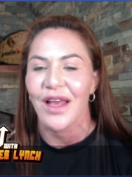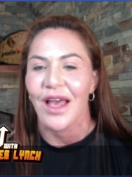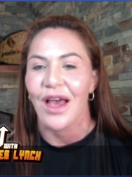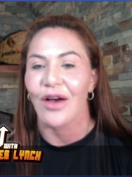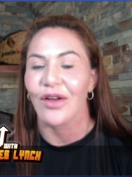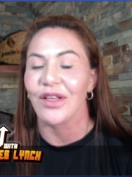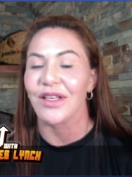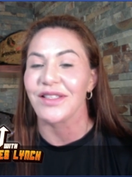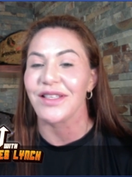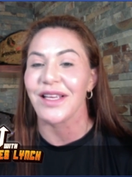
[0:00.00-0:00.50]
I
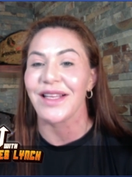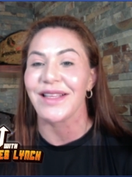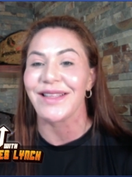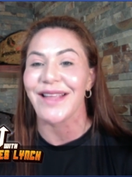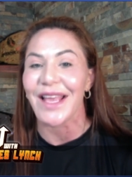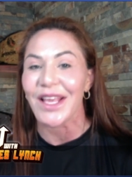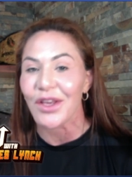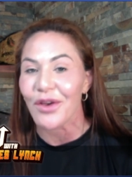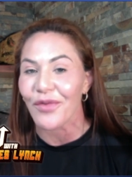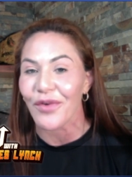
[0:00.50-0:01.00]
want to say
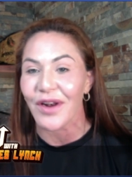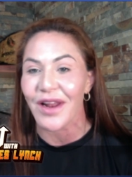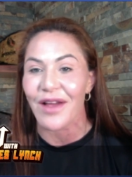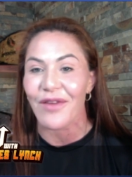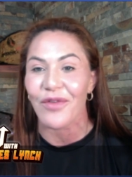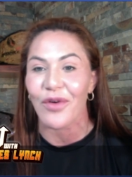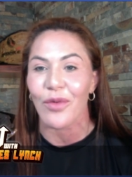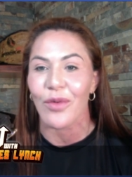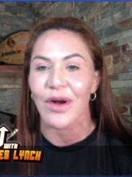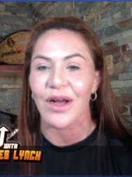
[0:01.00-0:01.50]
thank you for
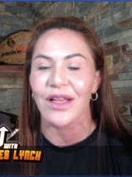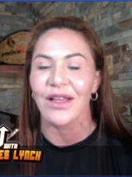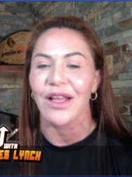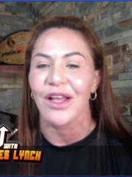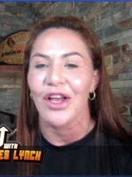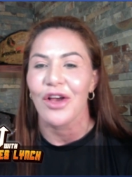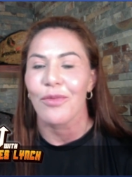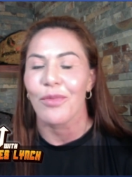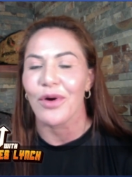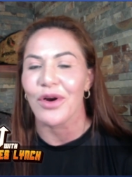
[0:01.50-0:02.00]
everyone
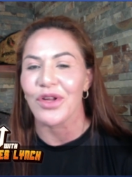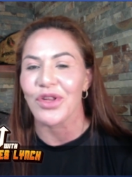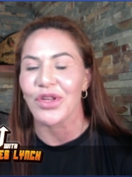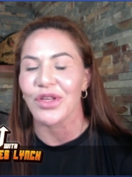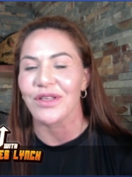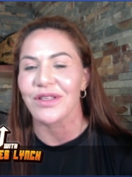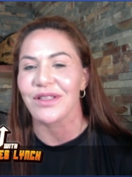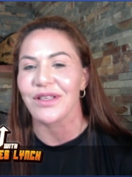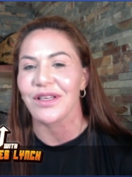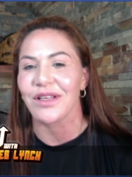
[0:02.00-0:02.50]

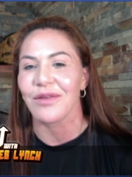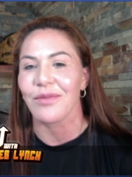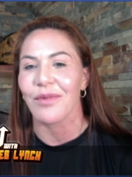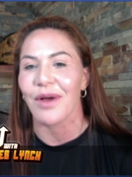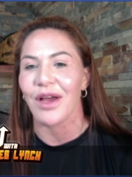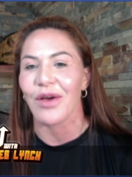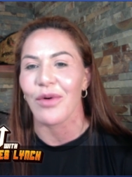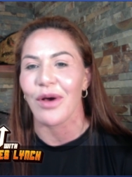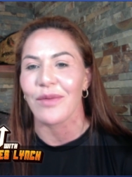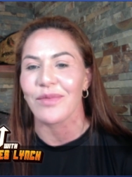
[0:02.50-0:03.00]
purchased in
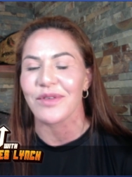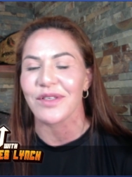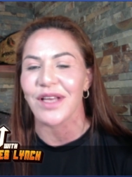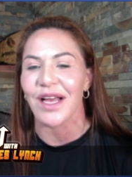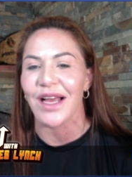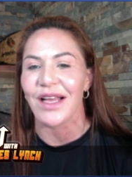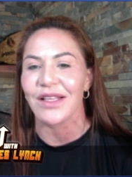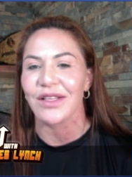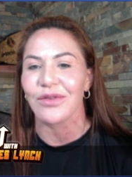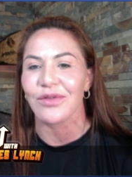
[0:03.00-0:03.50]
my
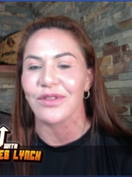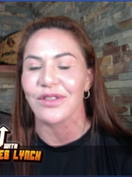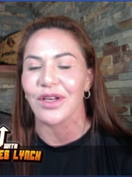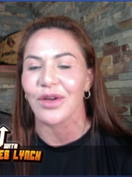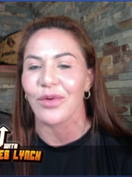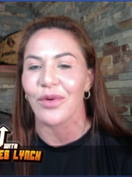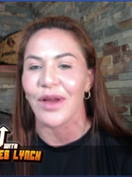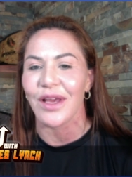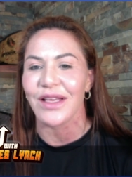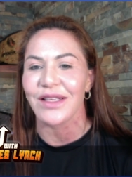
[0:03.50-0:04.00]
website. It was a
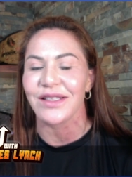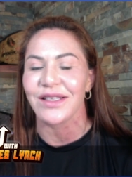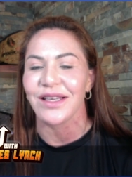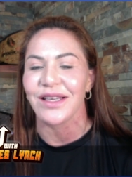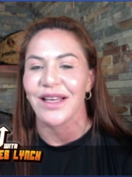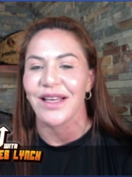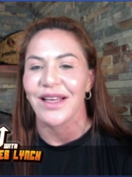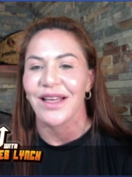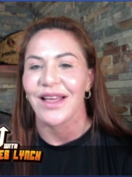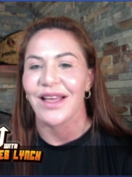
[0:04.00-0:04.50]
great
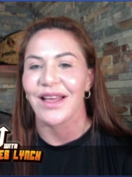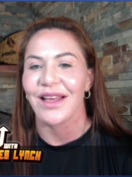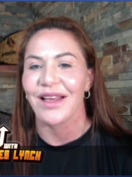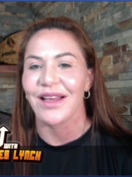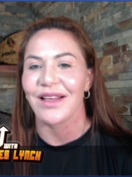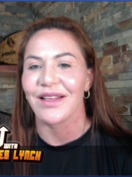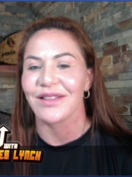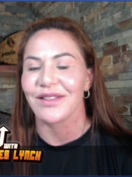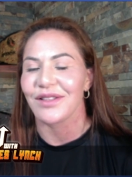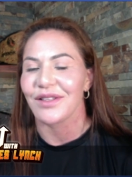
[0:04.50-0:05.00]

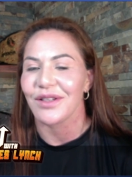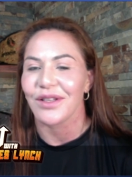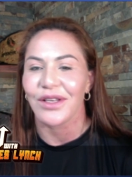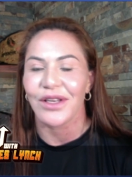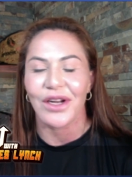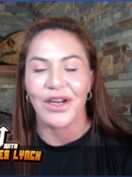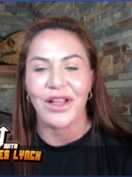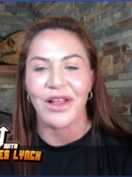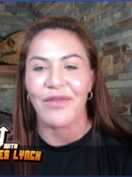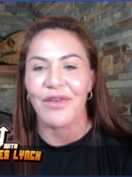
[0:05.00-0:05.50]
and
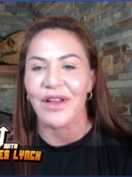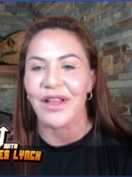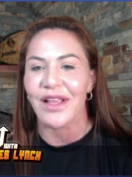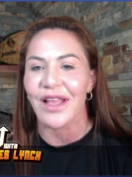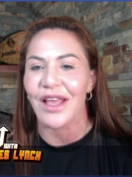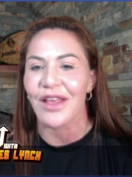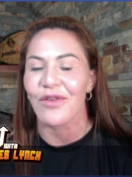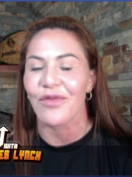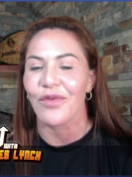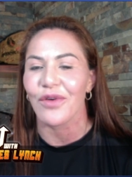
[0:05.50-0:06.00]
learn every
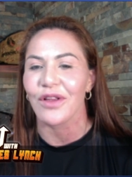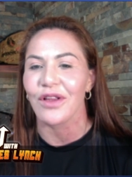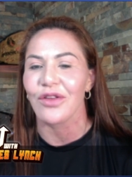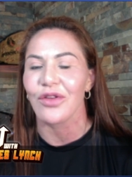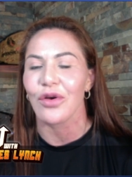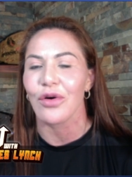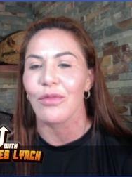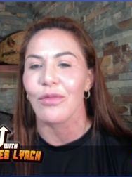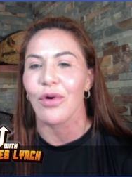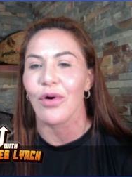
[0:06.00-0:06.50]
day. If you want to
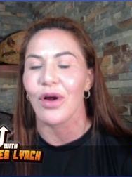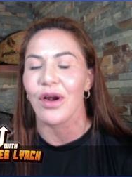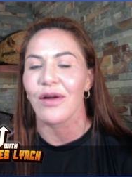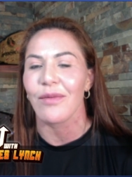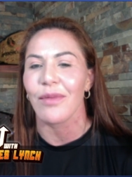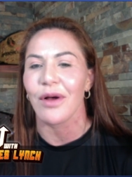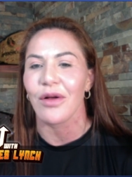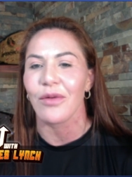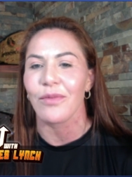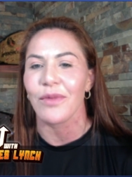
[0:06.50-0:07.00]
know more
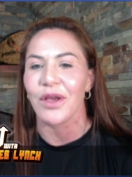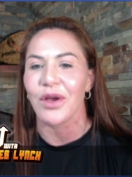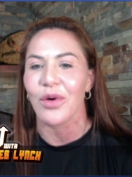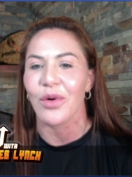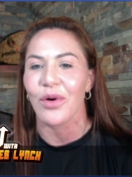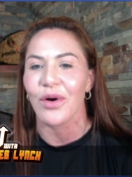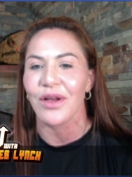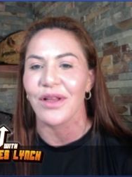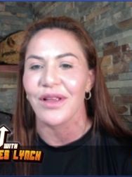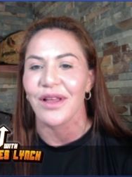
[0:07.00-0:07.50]
about
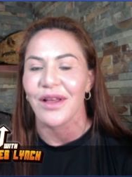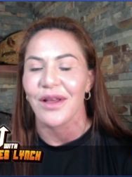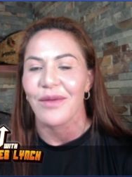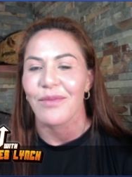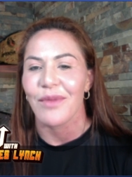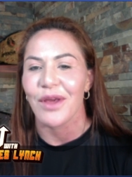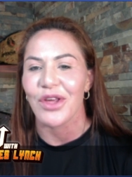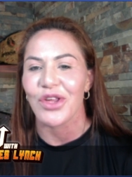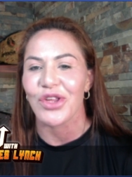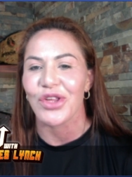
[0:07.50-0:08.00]
Bitcoin,
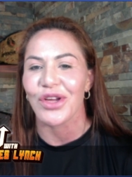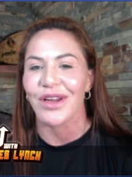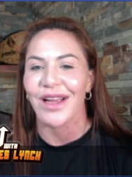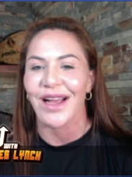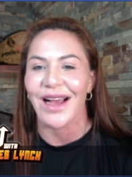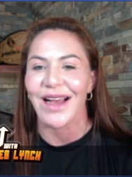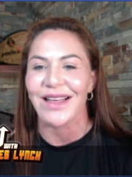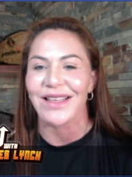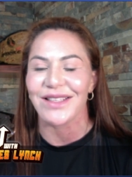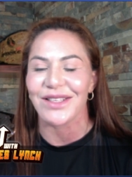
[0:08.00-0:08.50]
make sure you
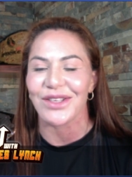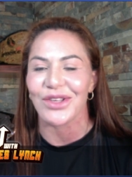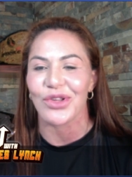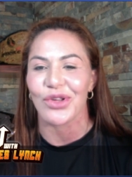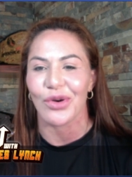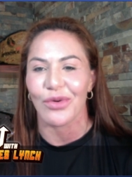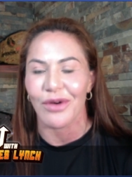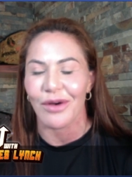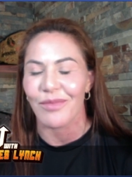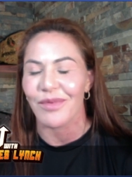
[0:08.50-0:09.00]
guys
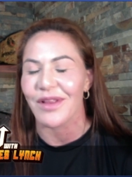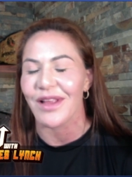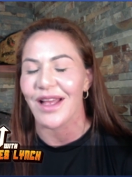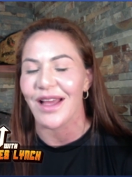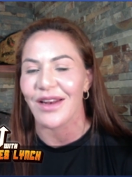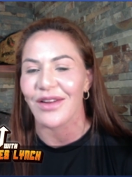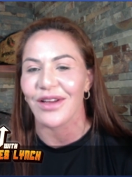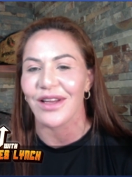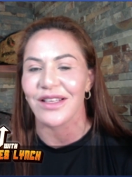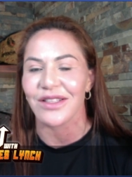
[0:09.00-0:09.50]
show up
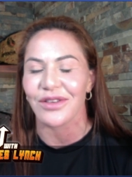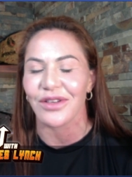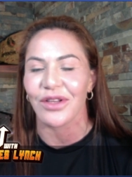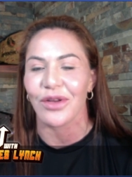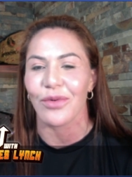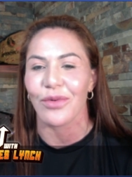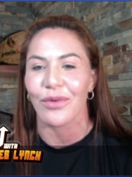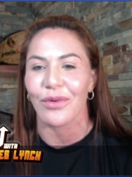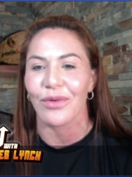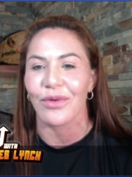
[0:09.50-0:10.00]
there. You guys
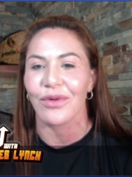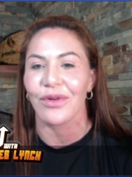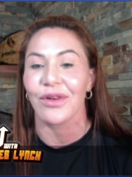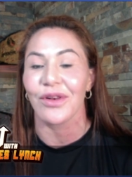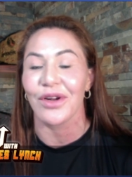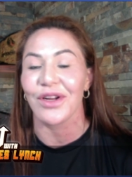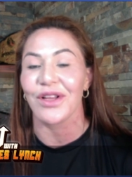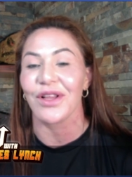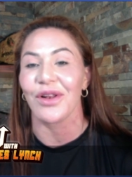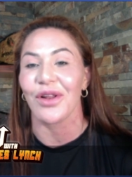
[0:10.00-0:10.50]
gonna
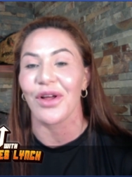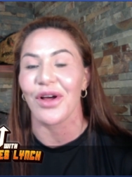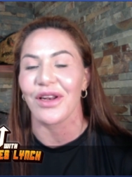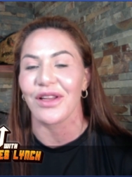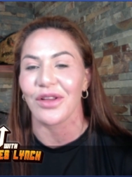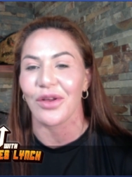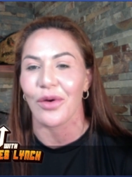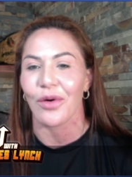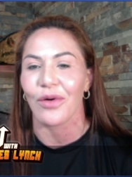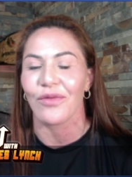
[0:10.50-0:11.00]
learn a lot
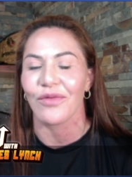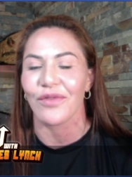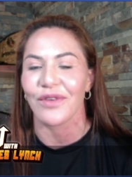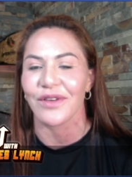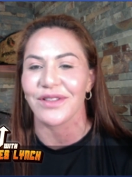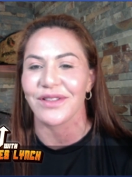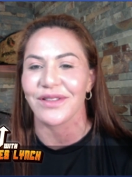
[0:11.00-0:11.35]
in the conference.